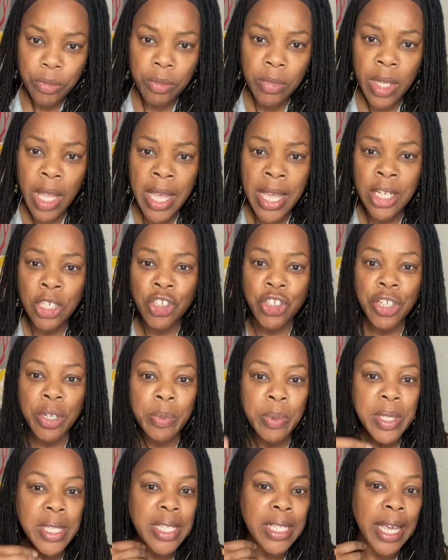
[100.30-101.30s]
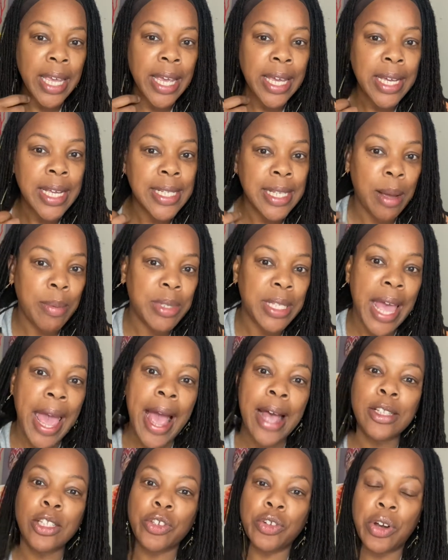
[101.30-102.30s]
And she was saying, because I was
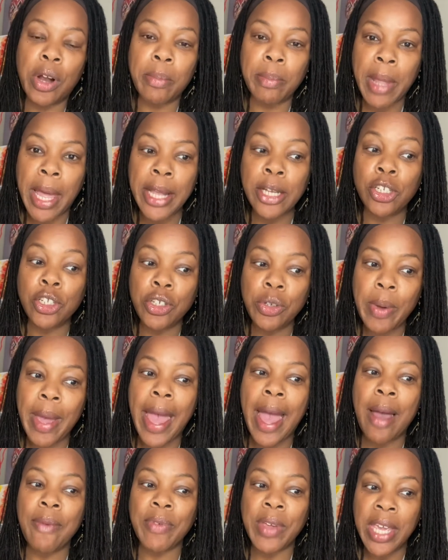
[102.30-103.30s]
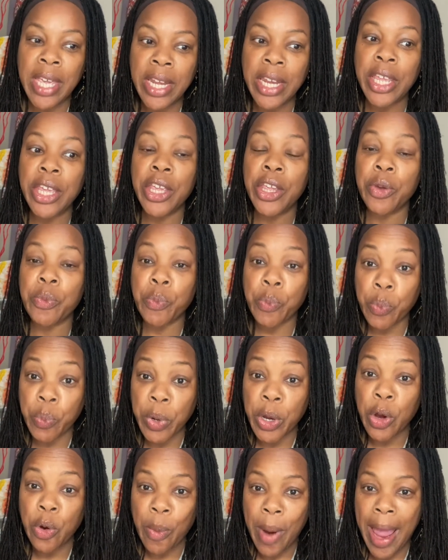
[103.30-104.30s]
asking her, I'm like, do you have any
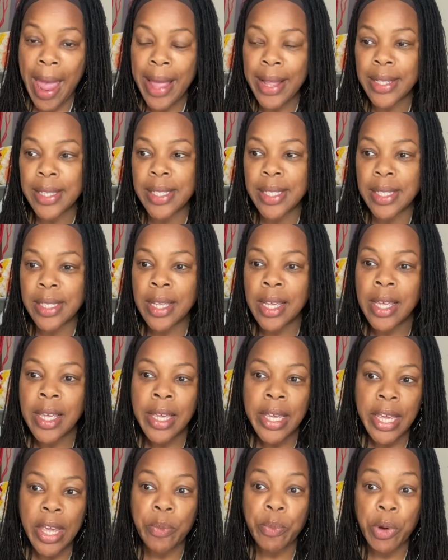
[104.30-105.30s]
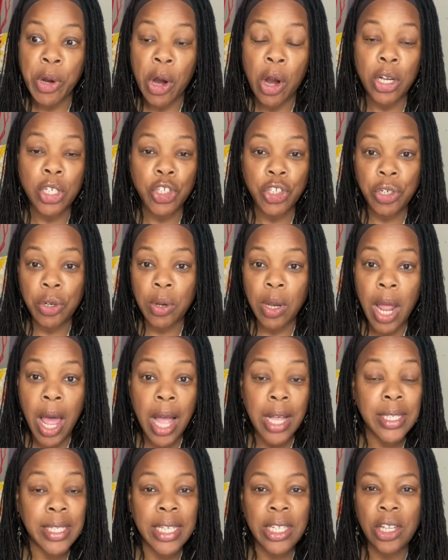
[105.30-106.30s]
regrets in regards to your
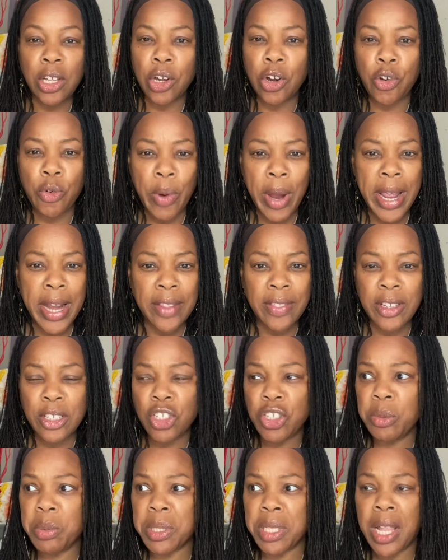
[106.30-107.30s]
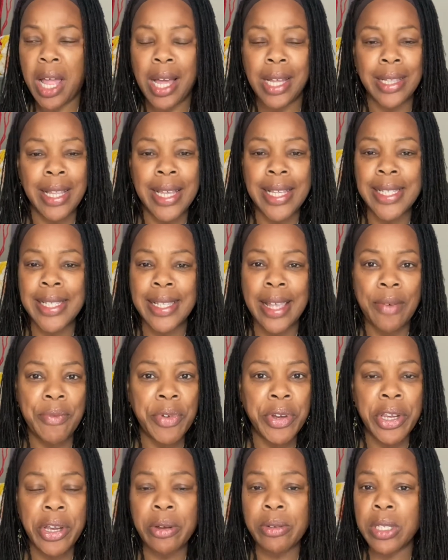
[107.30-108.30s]
locks? They look great. I think she was locked like
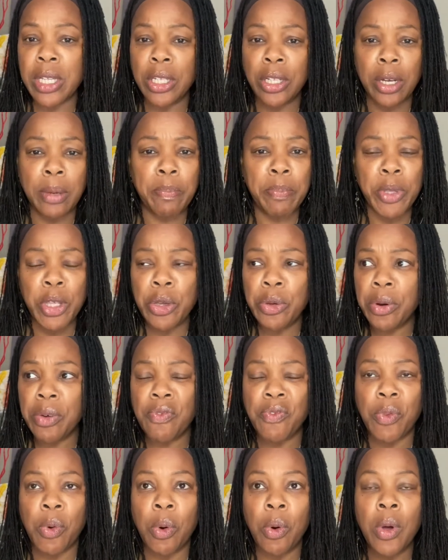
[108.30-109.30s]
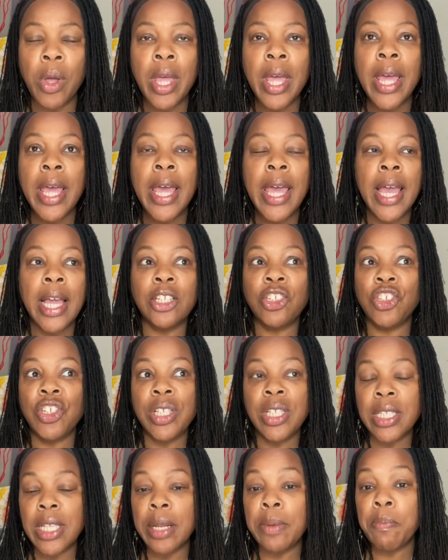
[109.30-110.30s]
7 years. They look beautiful. And she
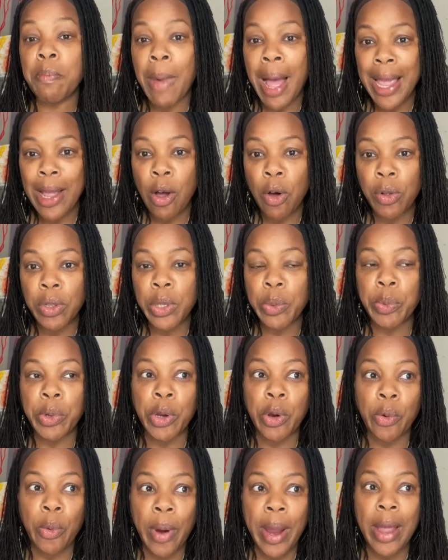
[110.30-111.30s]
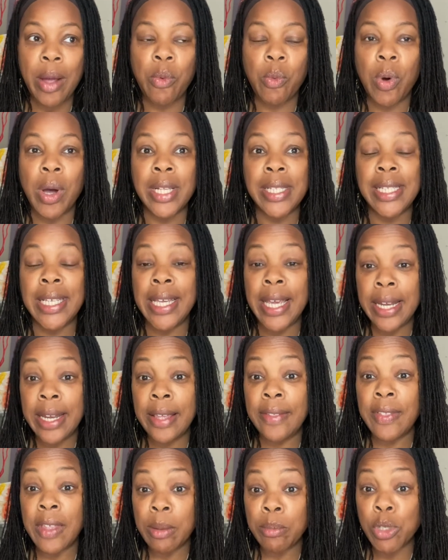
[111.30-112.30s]
said, my only regret was
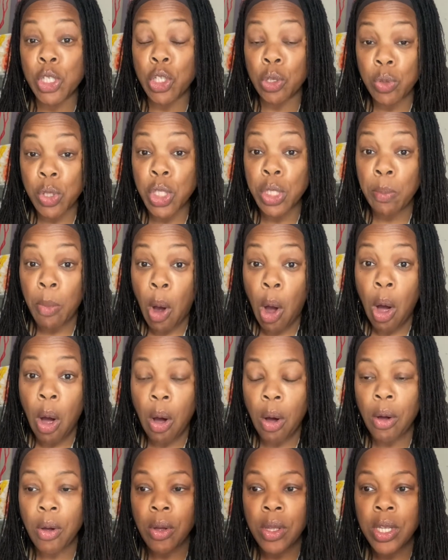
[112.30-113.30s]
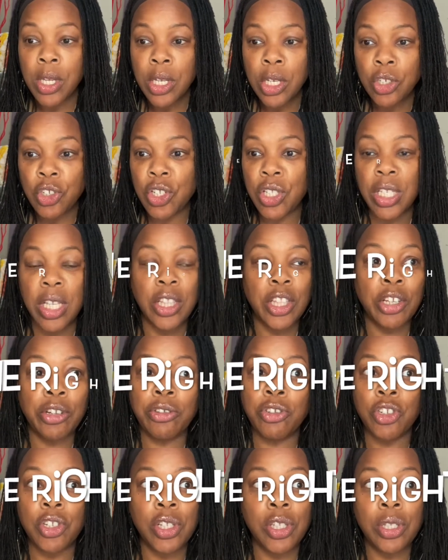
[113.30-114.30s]
getting them so small. She said, they're
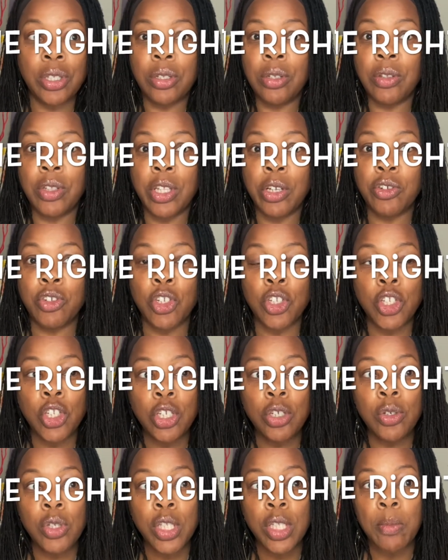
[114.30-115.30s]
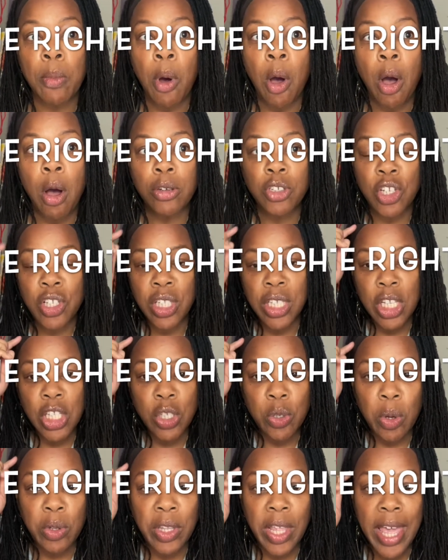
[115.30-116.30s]
just too small. She said,
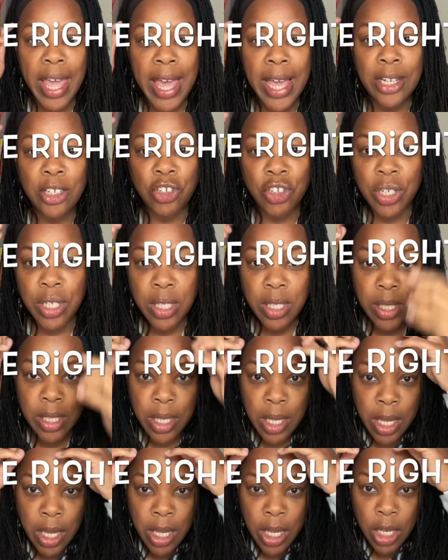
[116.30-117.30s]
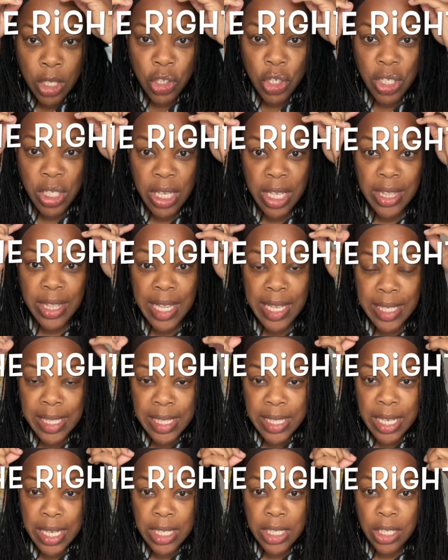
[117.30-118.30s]
so on the edges, she said they
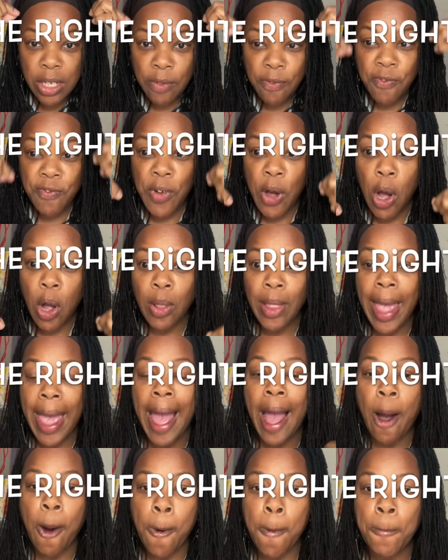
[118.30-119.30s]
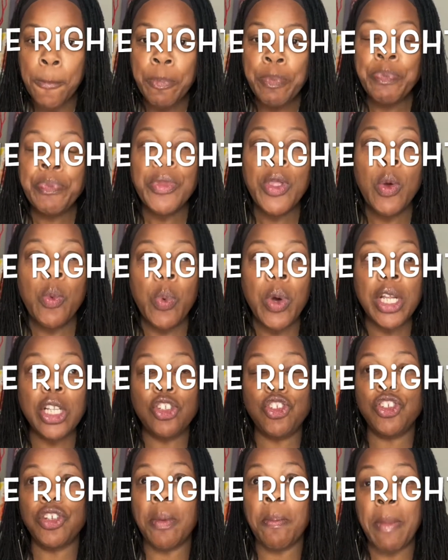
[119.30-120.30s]
tend to fall out,
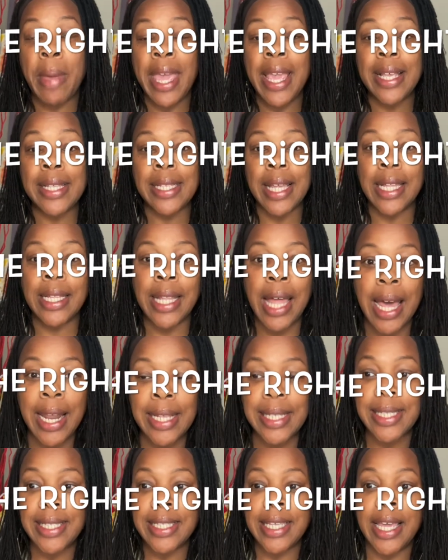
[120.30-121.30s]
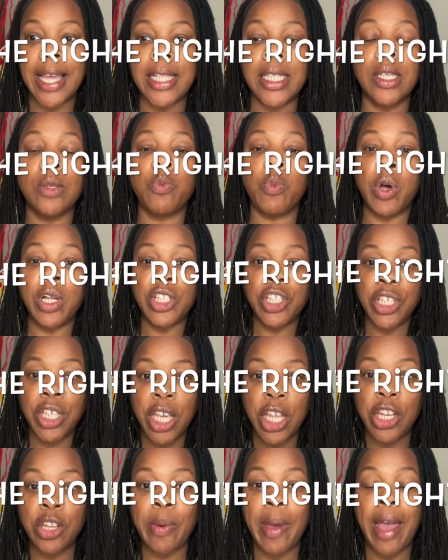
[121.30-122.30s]
which makes a lot of sense. And once
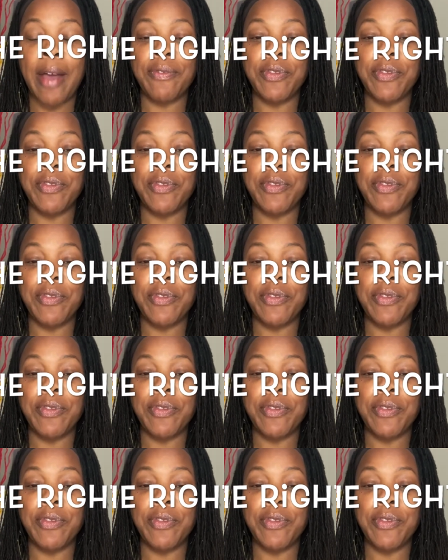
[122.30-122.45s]
again, you have to